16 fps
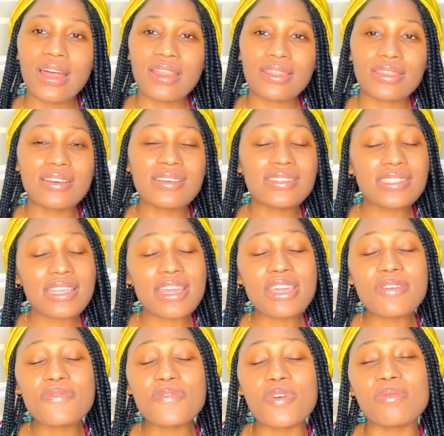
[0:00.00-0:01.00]
This
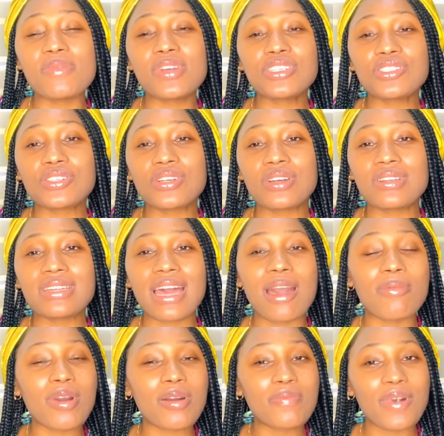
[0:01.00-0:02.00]
information
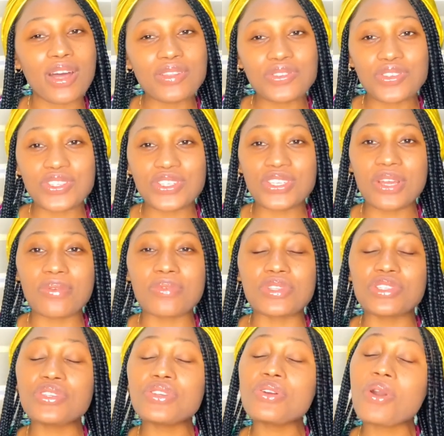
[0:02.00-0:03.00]
I'm about to share
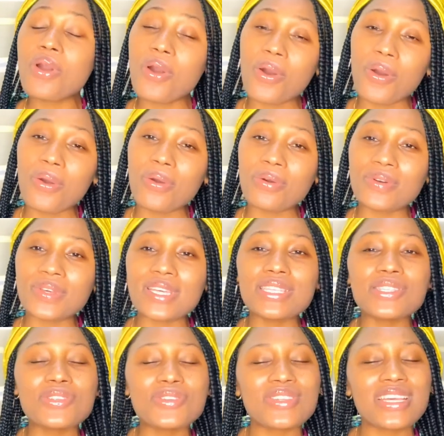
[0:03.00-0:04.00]
with you all in
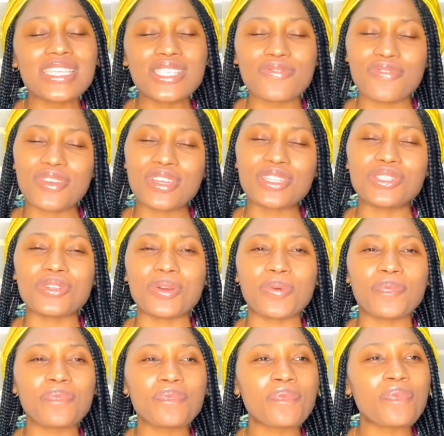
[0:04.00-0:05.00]
today's video.
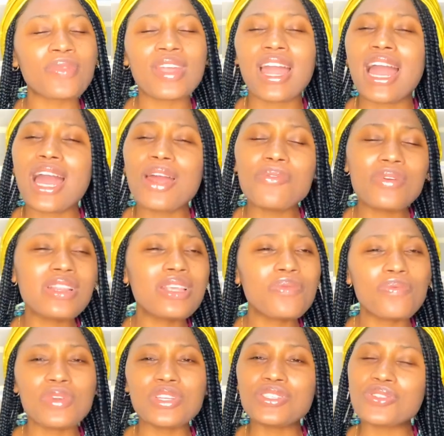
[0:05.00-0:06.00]
I really
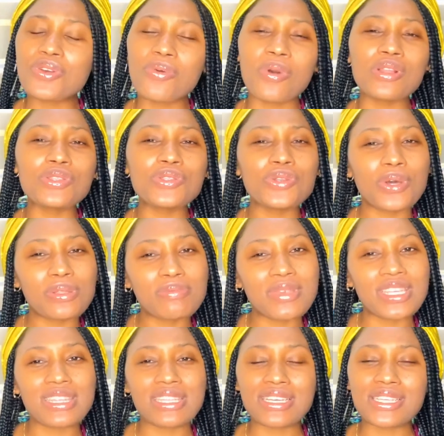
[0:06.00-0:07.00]
wish someone told
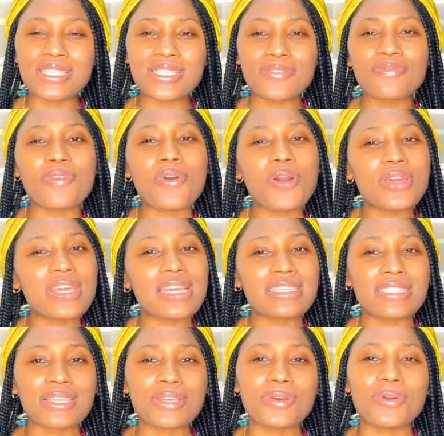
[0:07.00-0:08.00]
me this 4
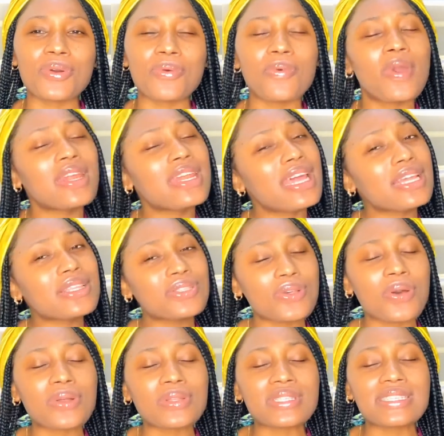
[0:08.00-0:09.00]
years ago when I
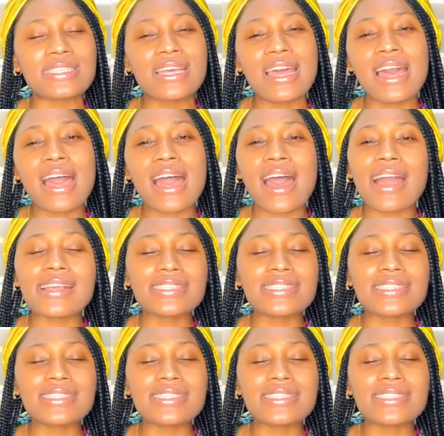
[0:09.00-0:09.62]
thought I